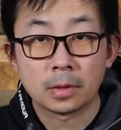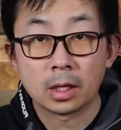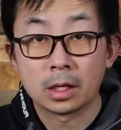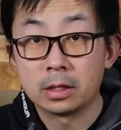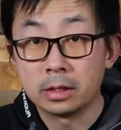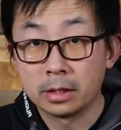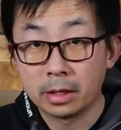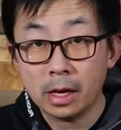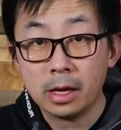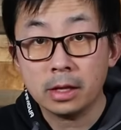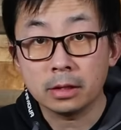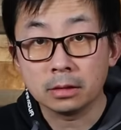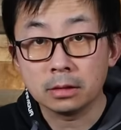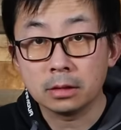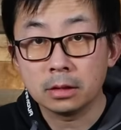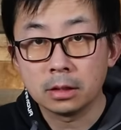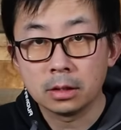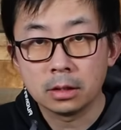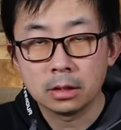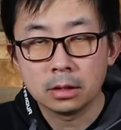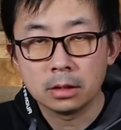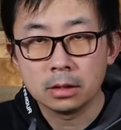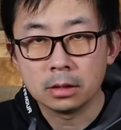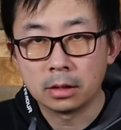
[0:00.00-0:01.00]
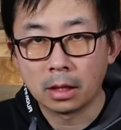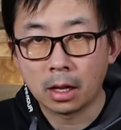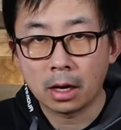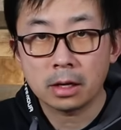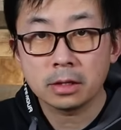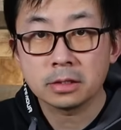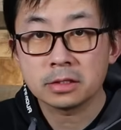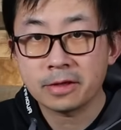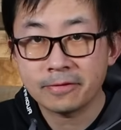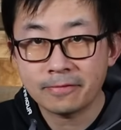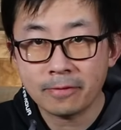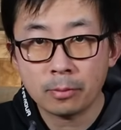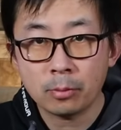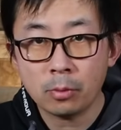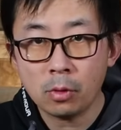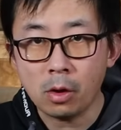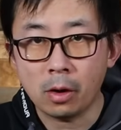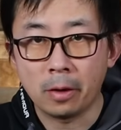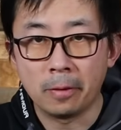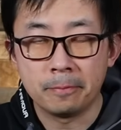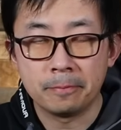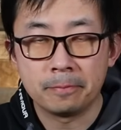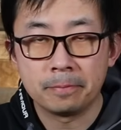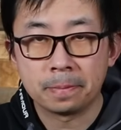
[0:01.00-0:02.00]
Then there is even
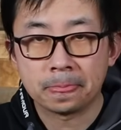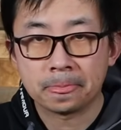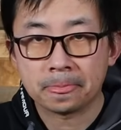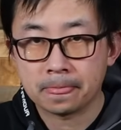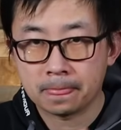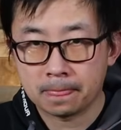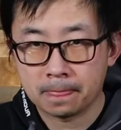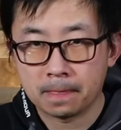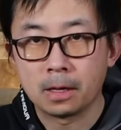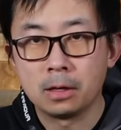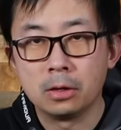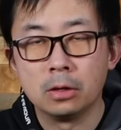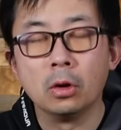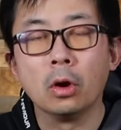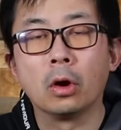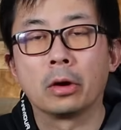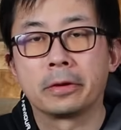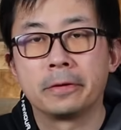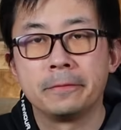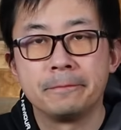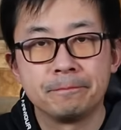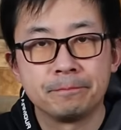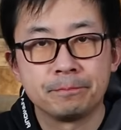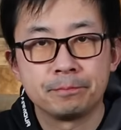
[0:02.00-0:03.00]
more. Look.